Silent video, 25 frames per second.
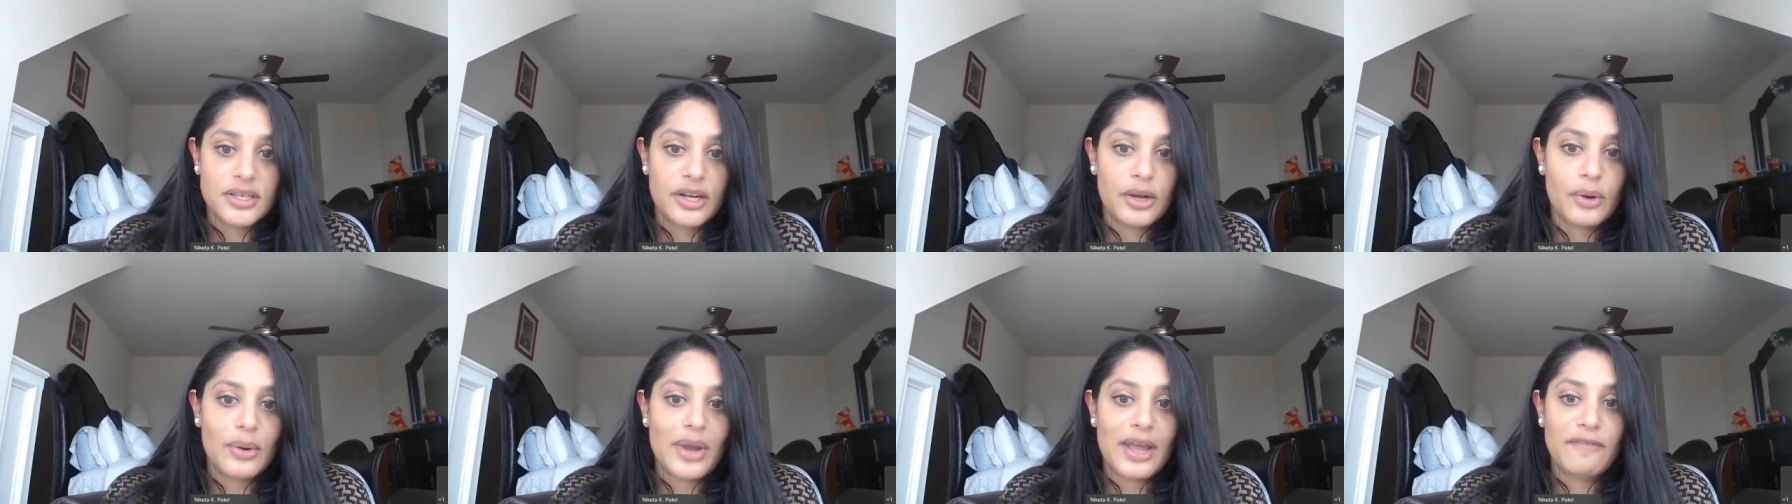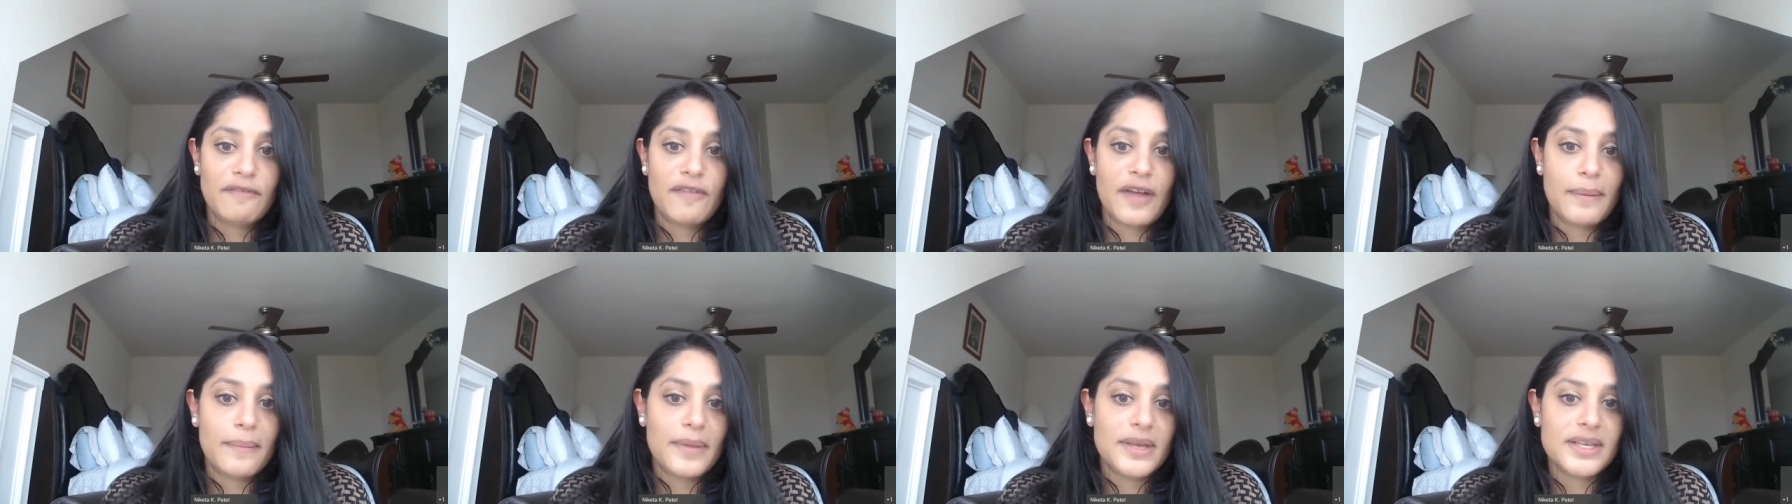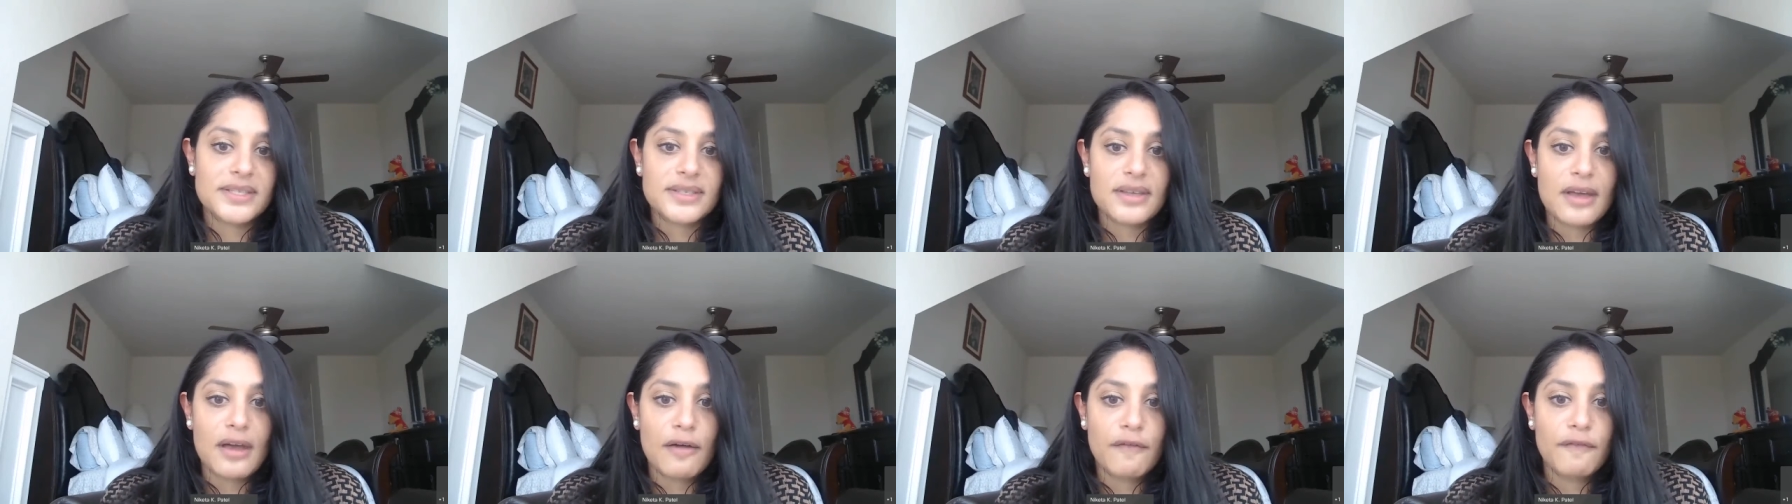You know, I find
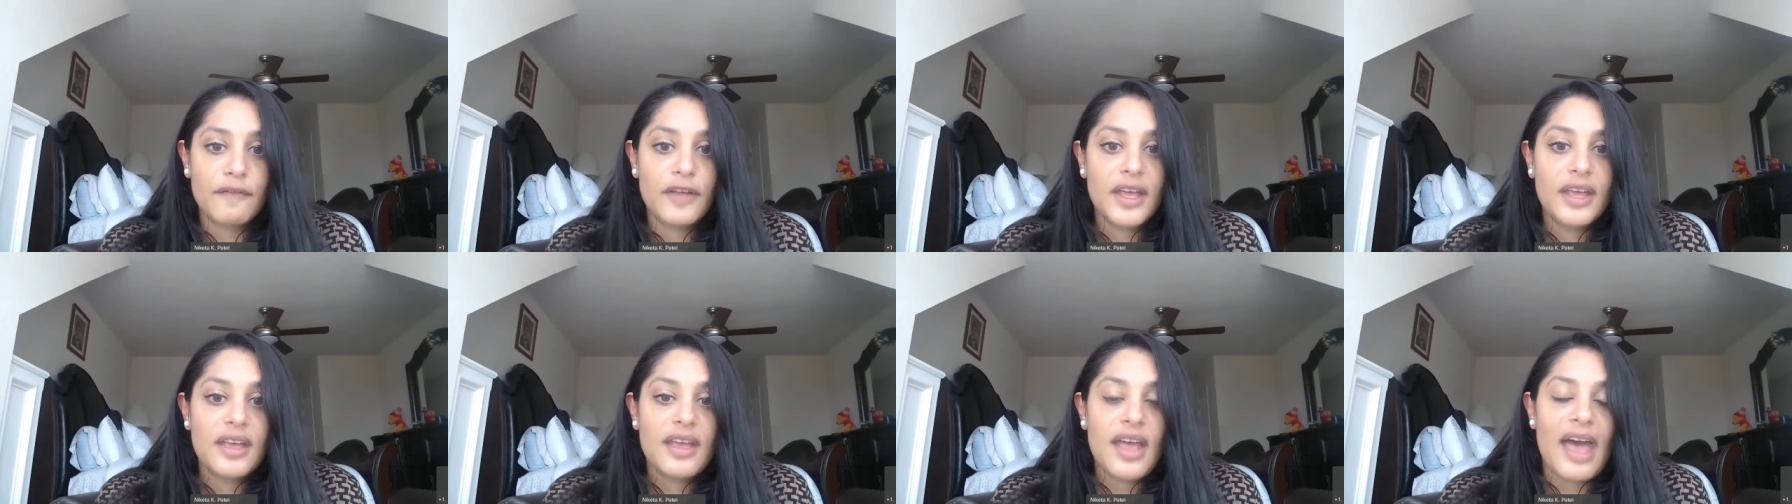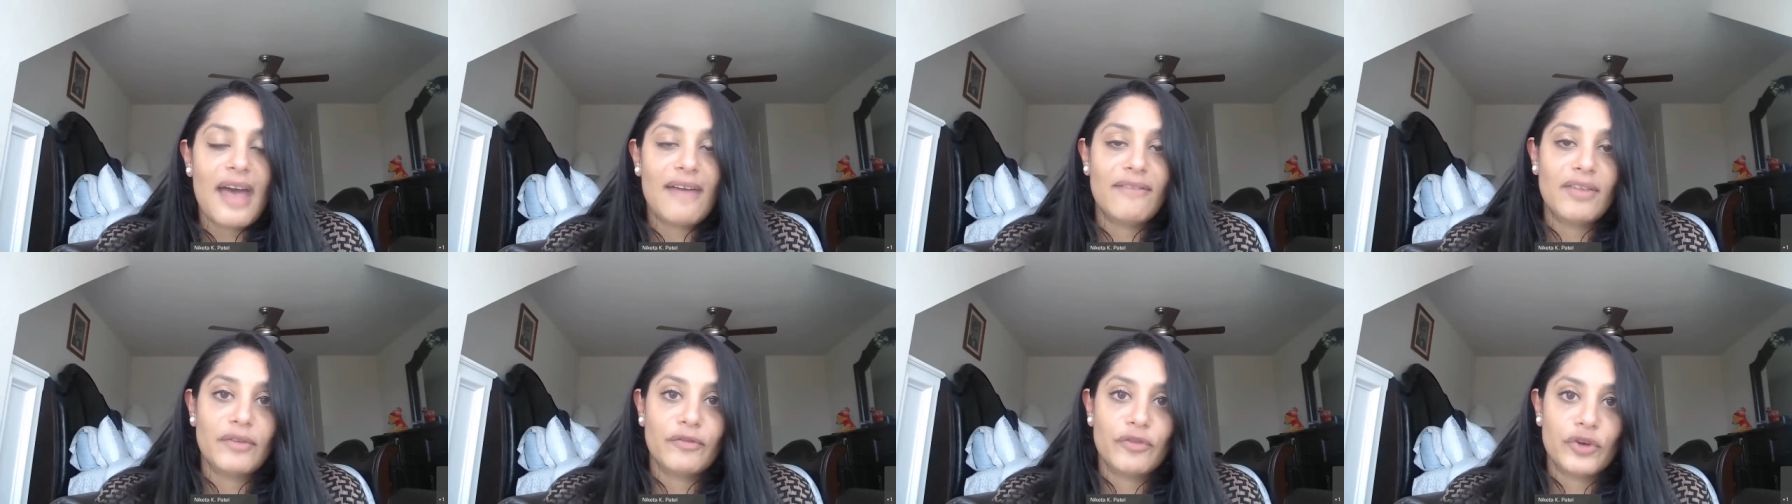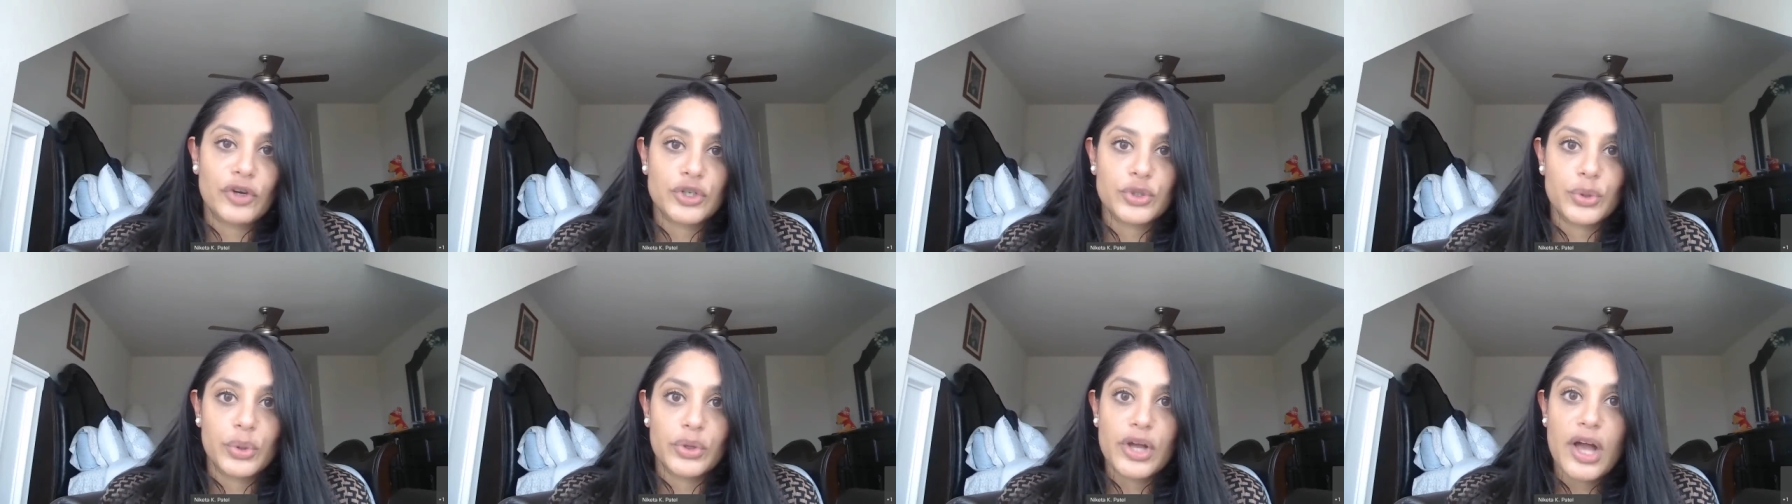myself having
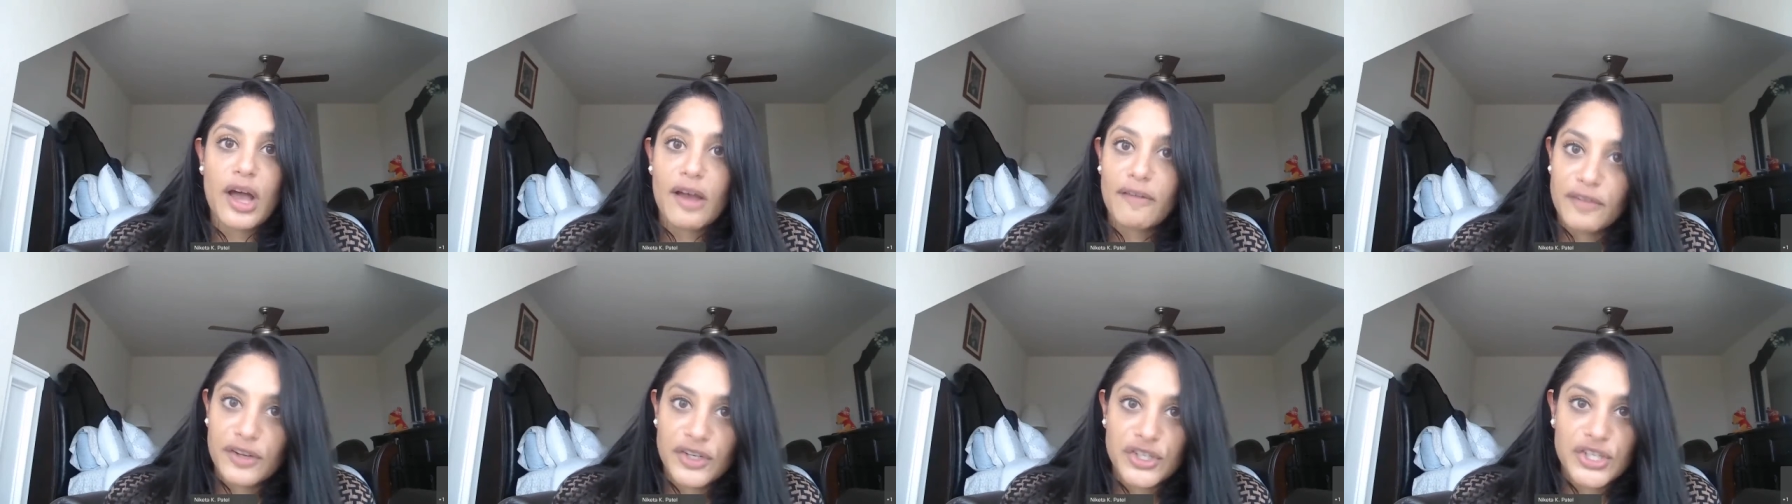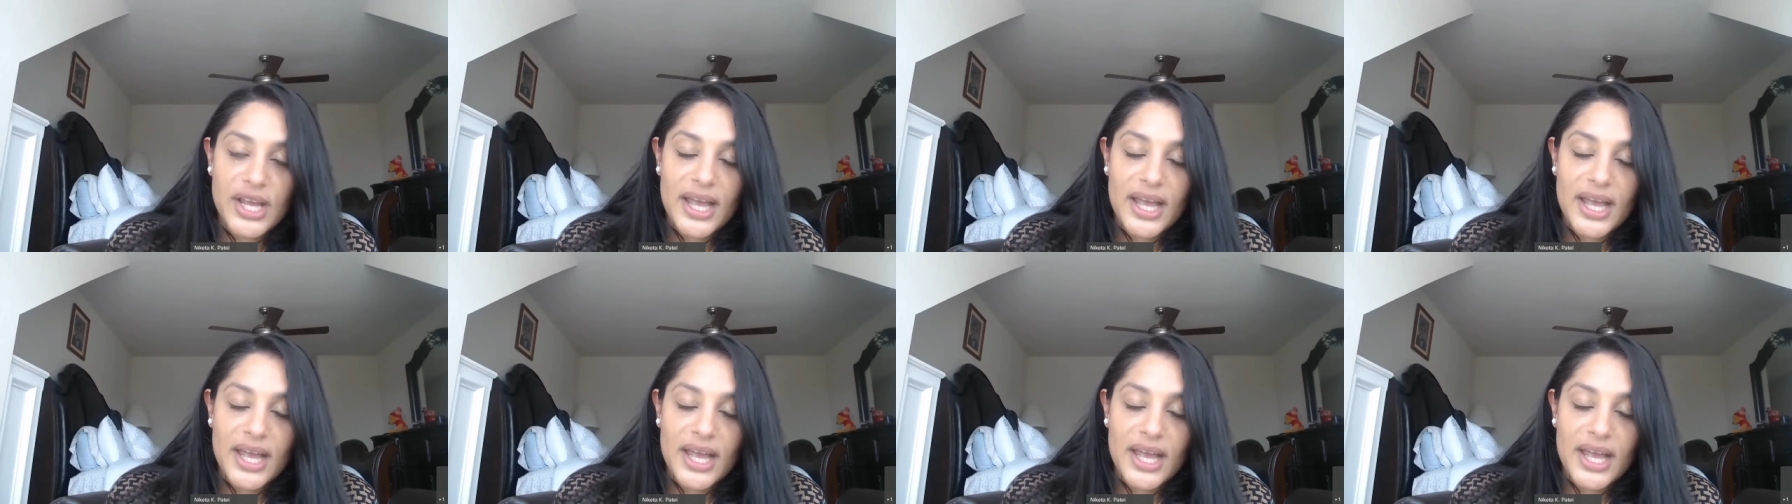virtual coffee